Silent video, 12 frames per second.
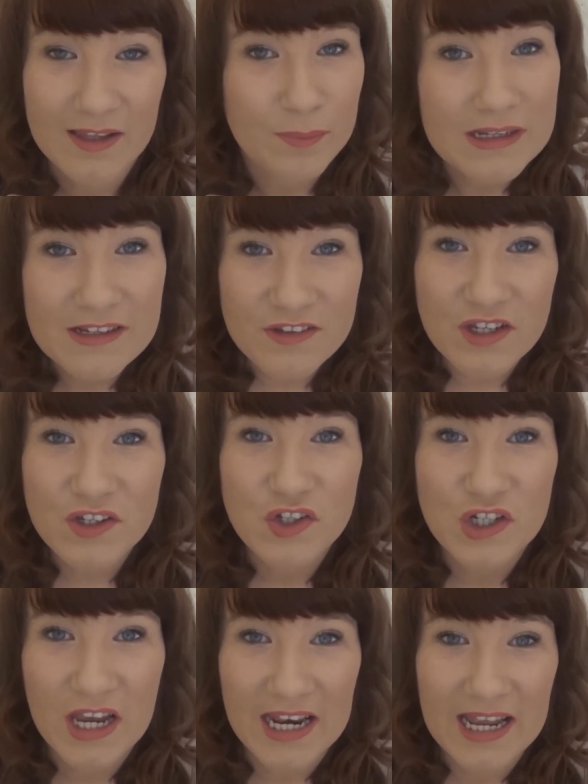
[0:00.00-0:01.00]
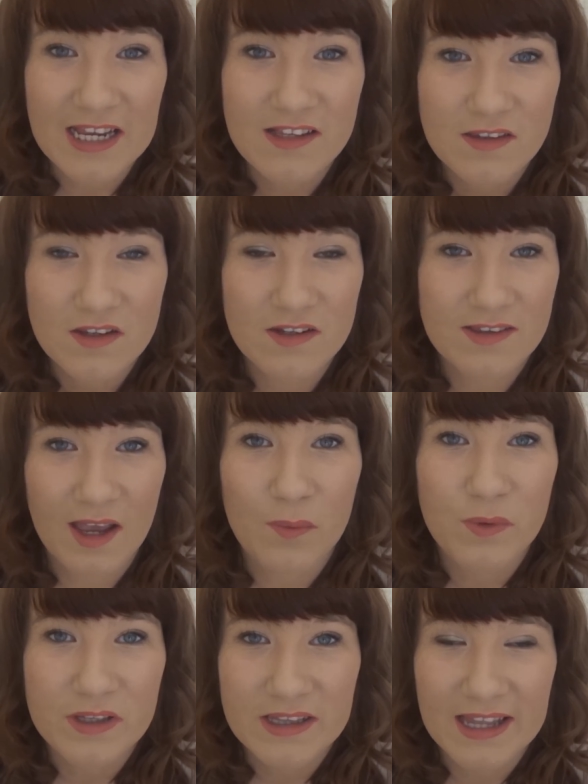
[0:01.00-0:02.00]
please share it, because I
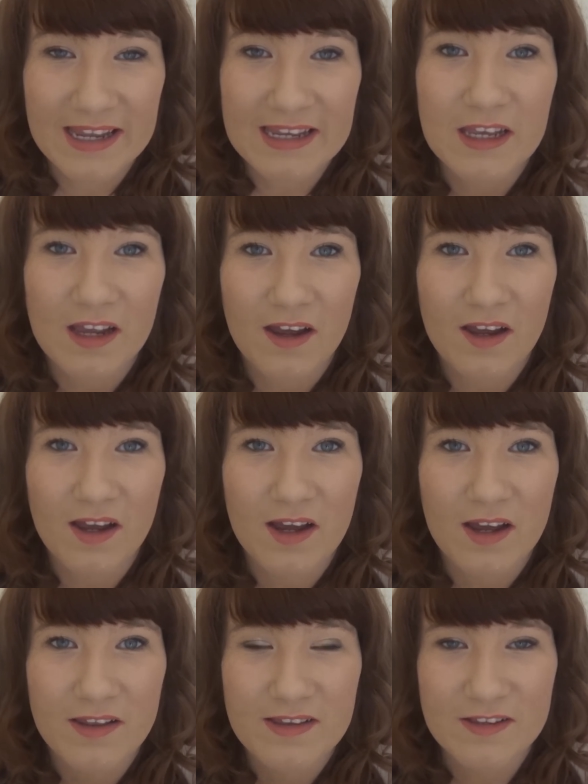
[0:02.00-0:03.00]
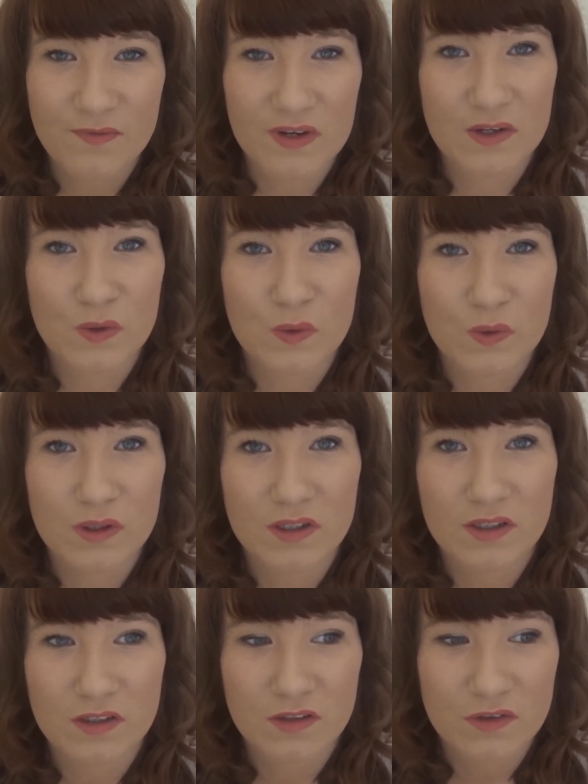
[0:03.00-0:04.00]
would like this video
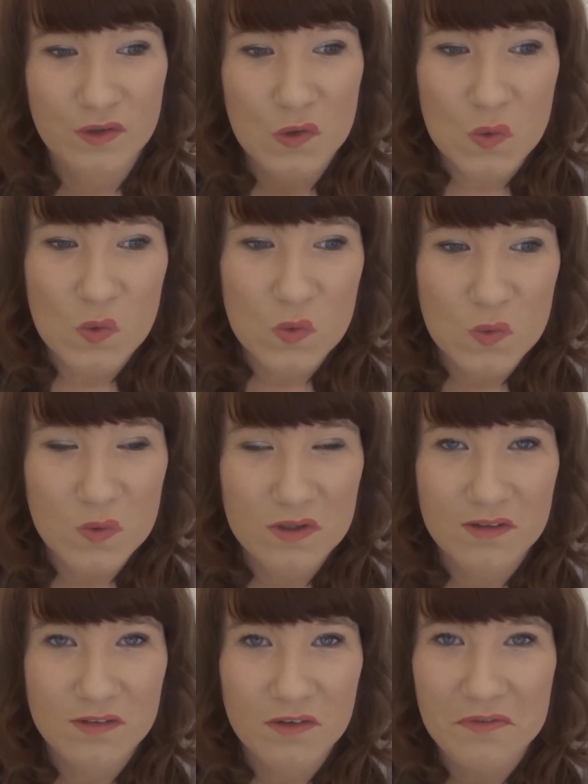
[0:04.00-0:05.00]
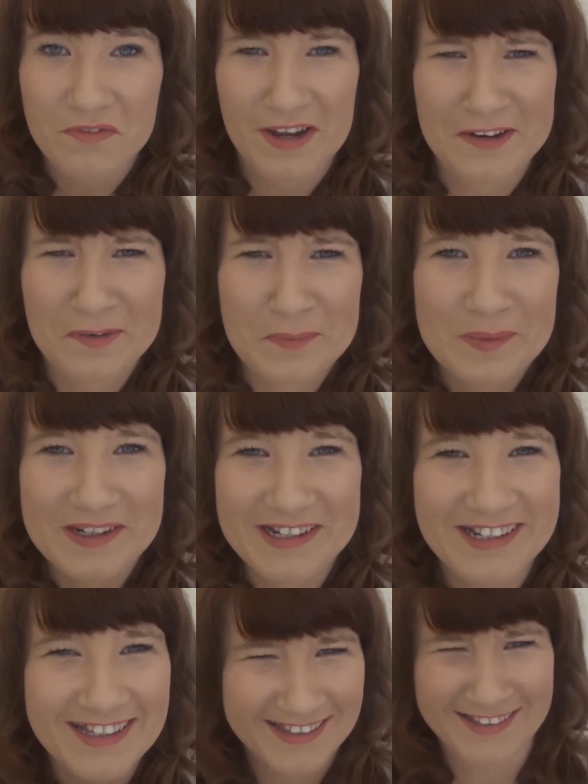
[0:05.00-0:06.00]
to go, not viral,
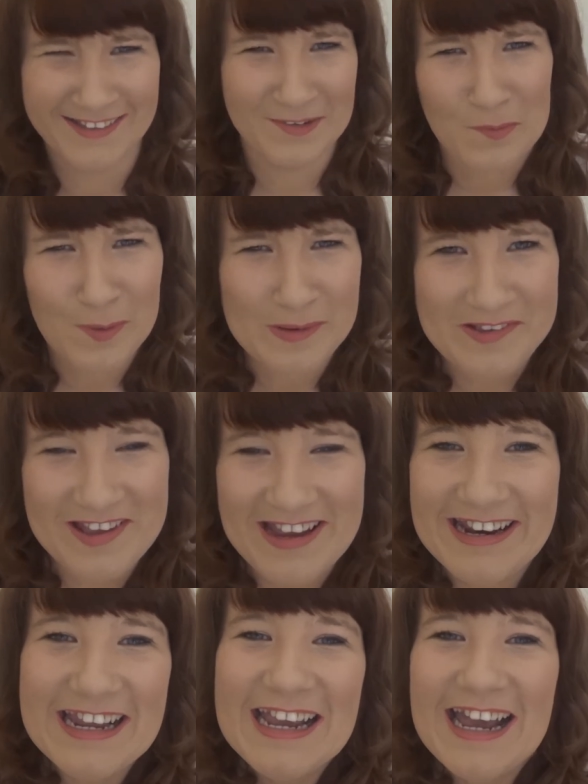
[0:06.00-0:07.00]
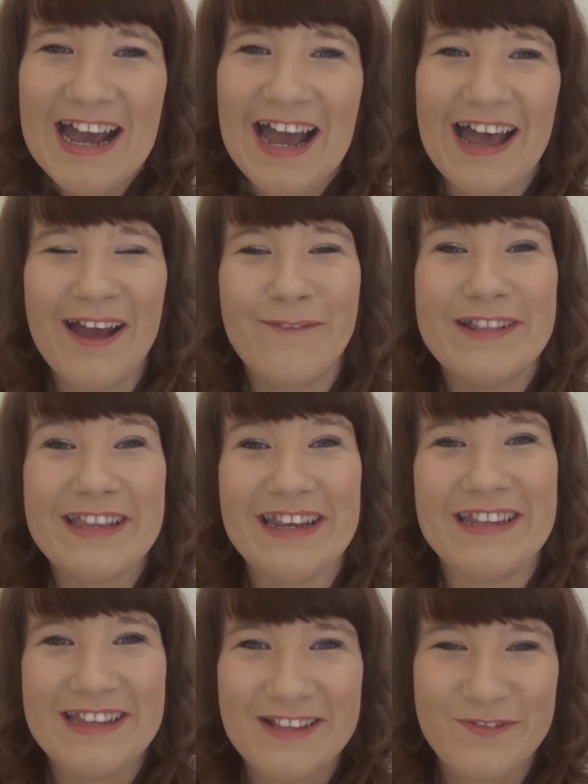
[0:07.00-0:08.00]
but what am I saying? I would
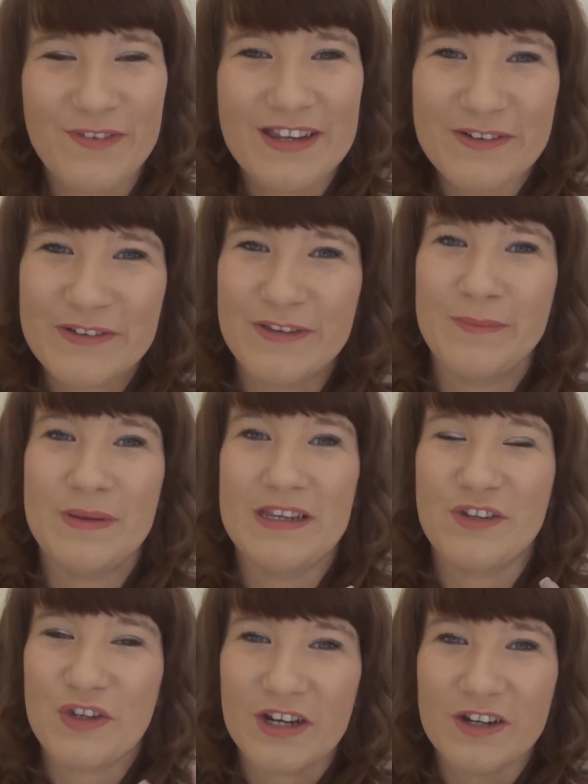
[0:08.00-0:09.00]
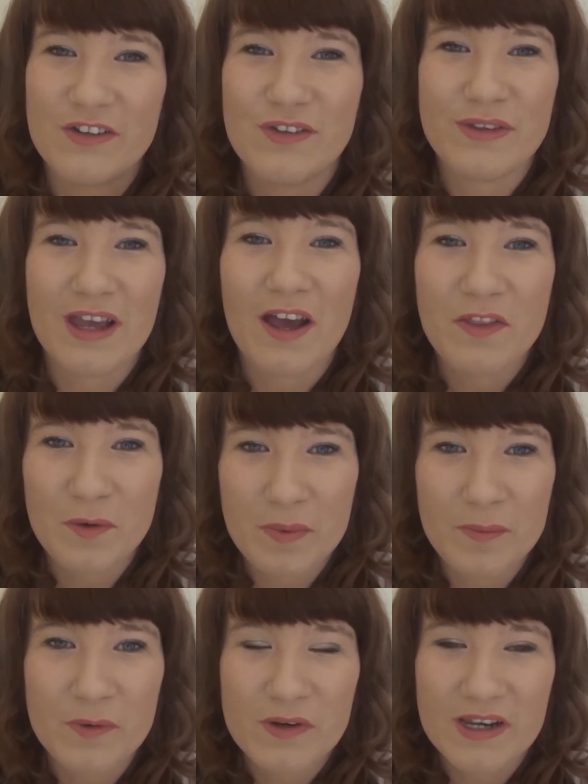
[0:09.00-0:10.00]
like this video to be shared so that other
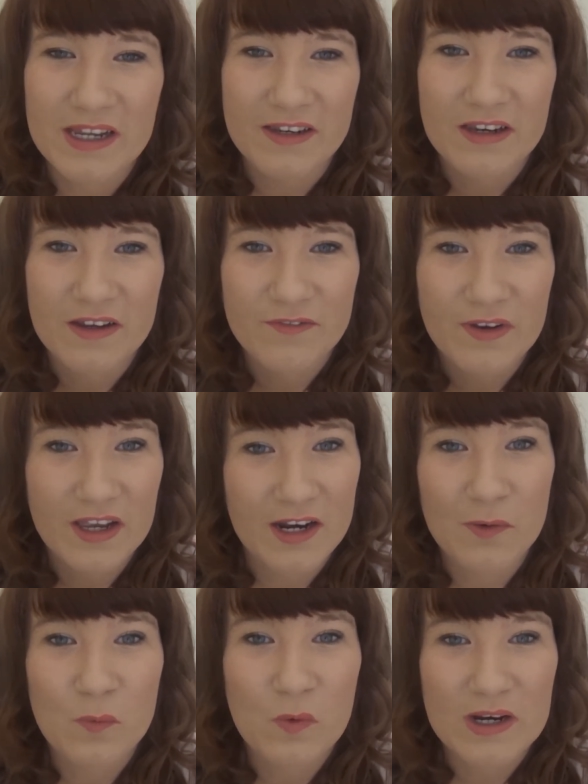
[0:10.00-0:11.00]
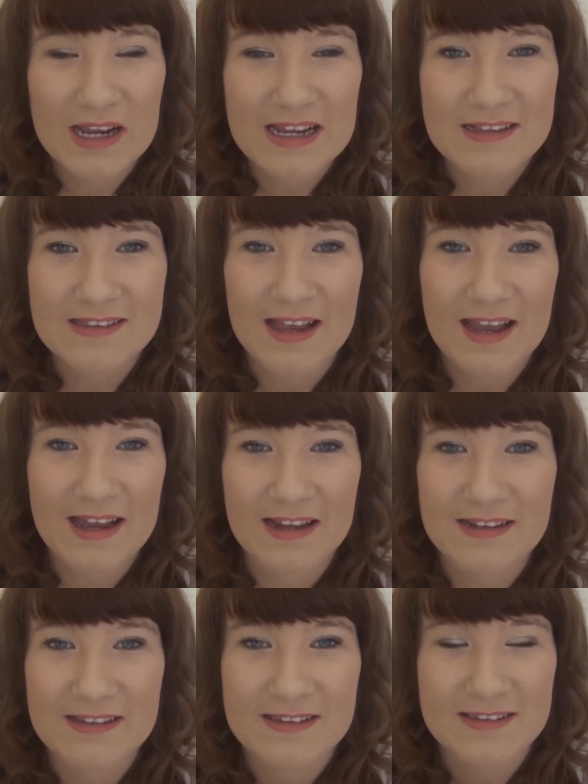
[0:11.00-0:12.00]
people can figure out what it is
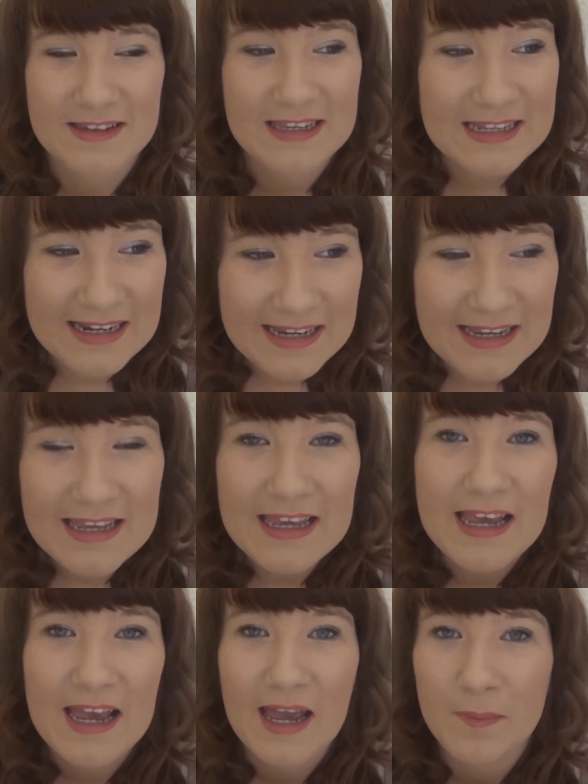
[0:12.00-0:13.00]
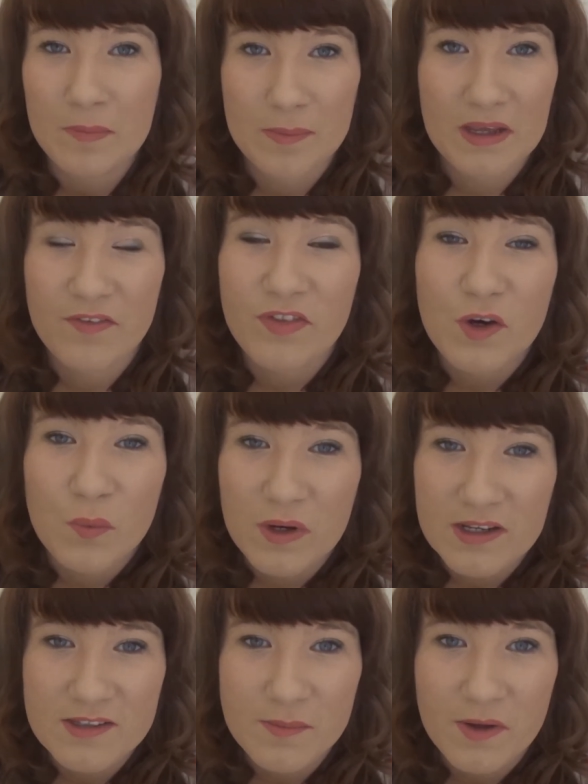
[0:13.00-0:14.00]
and hear it, and maybe if they're
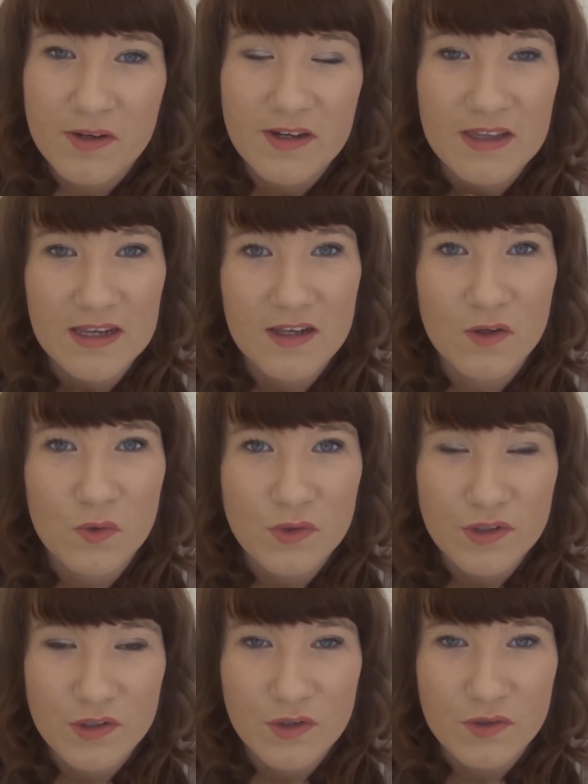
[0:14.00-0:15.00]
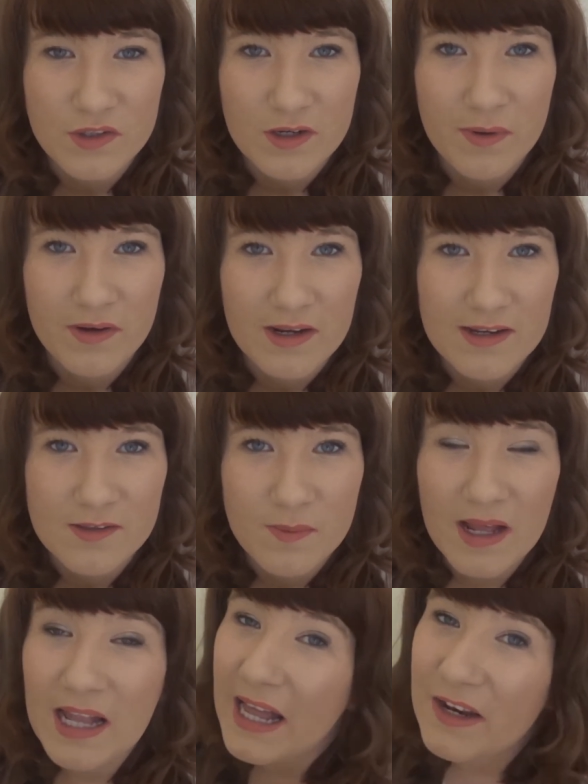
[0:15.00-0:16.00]
worried about it, they can go to the doctor about it as
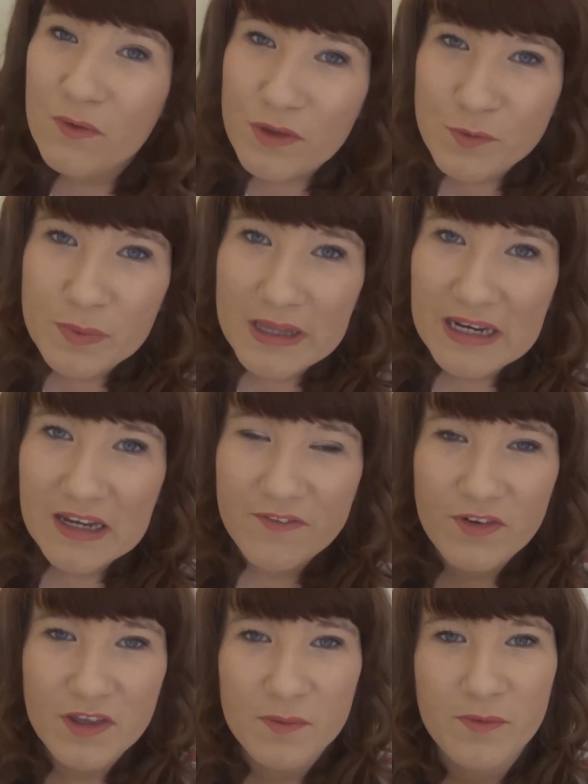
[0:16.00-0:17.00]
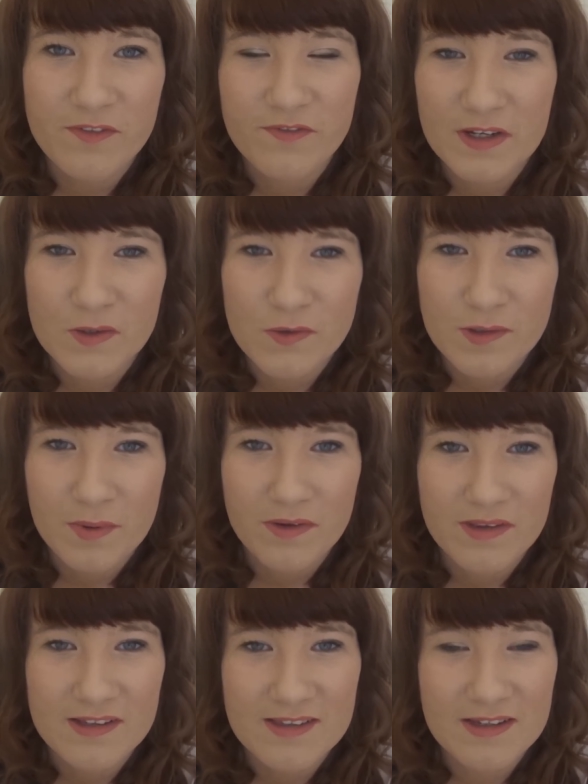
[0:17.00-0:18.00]
well. I know there's plenty of other videos
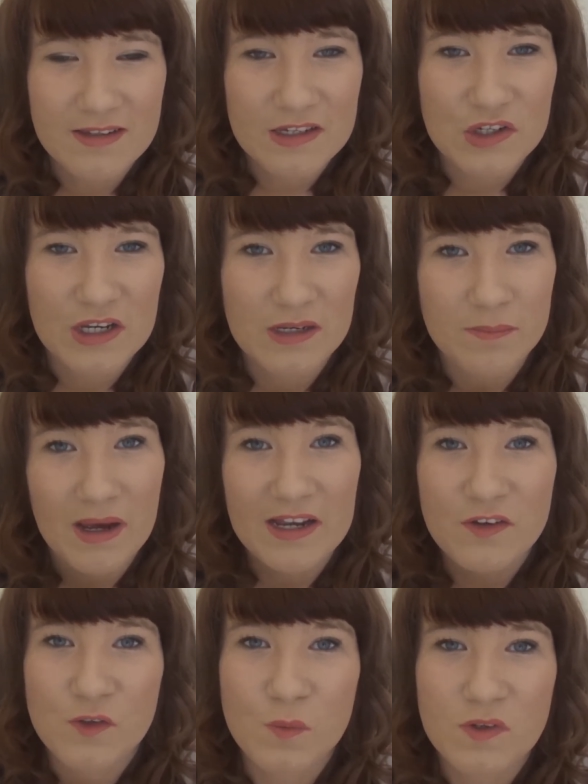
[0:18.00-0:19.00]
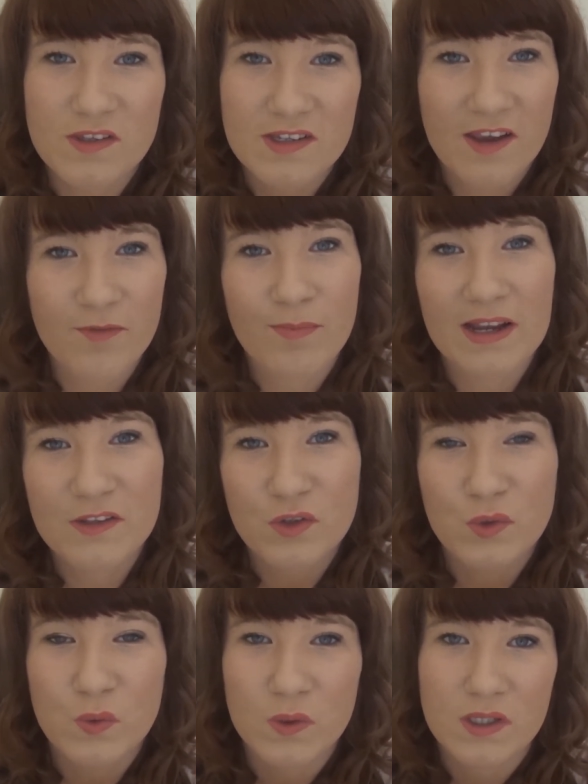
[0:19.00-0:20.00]
about this condition, but I just wanted to give my
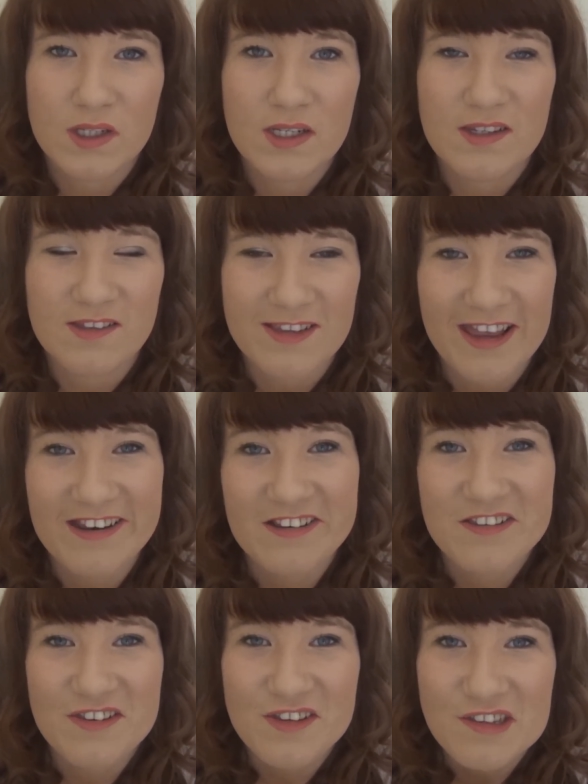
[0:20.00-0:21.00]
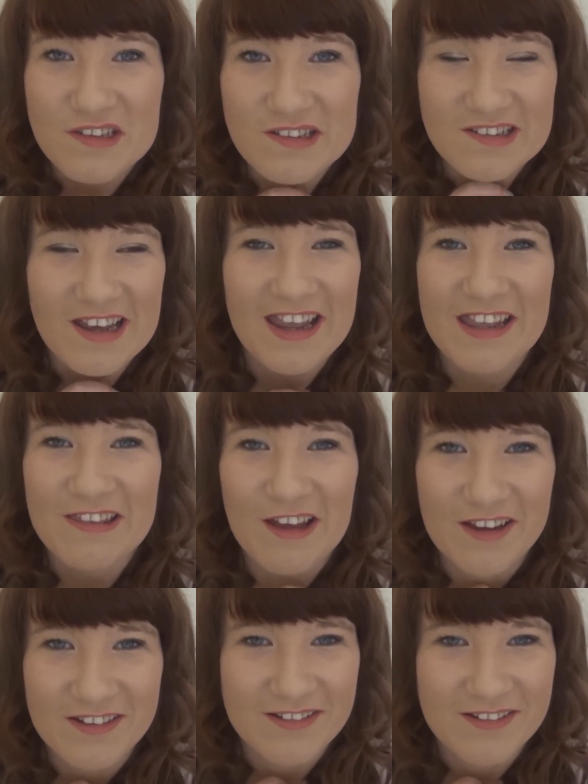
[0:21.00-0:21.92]
2 cents. I hate that